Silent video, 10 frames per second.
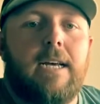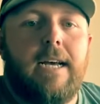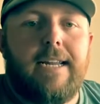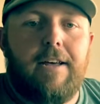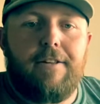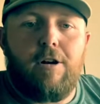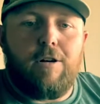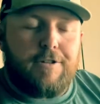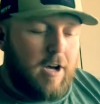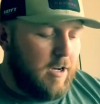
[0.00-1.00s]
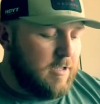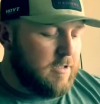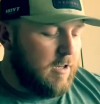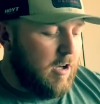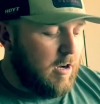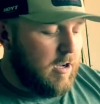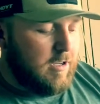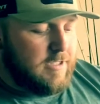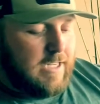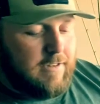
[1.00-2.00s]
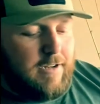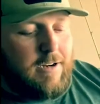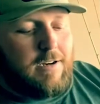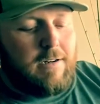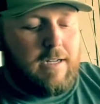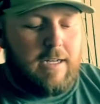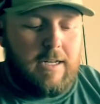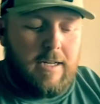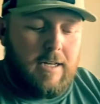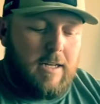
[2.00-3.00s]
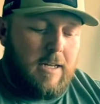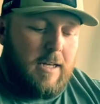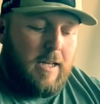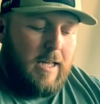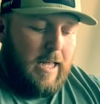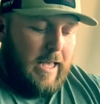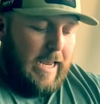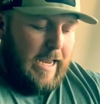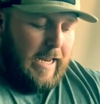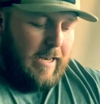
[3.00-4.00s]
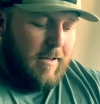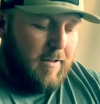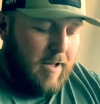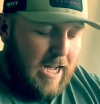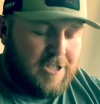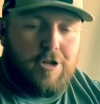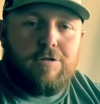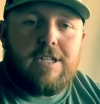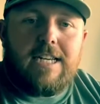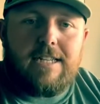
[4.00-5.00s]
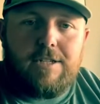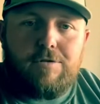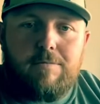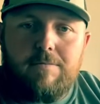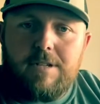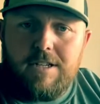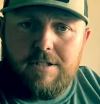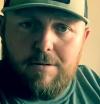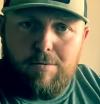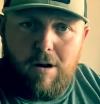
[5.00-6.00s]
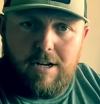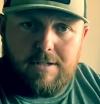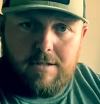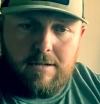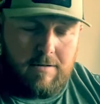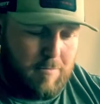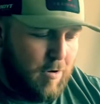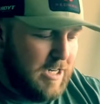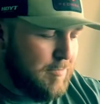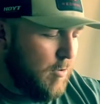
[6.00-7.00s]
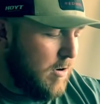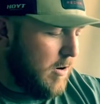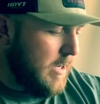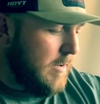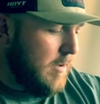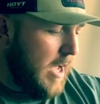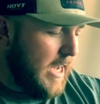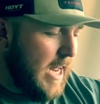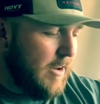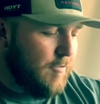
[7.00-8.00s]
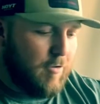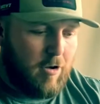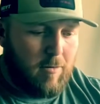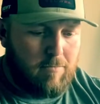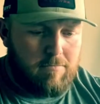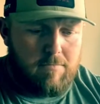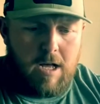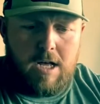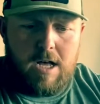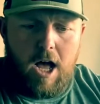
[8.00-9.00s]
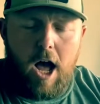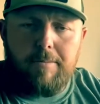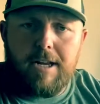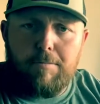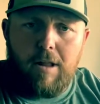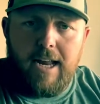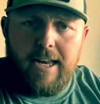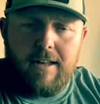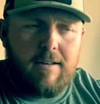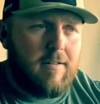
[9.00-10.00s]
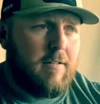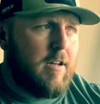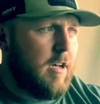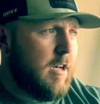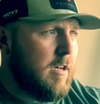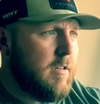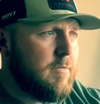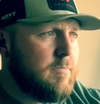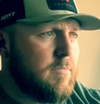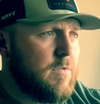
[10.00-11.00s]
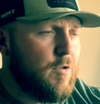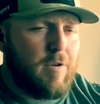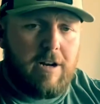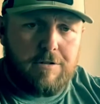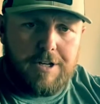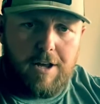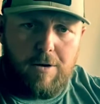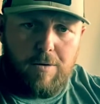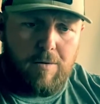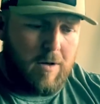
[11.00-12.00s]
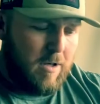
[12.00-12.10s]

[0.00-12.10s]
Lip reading: Now there are tons of lock-ons out there, and I chose to get this one because of the price. The price point on it, I got it from Optic Planet 3 years ago.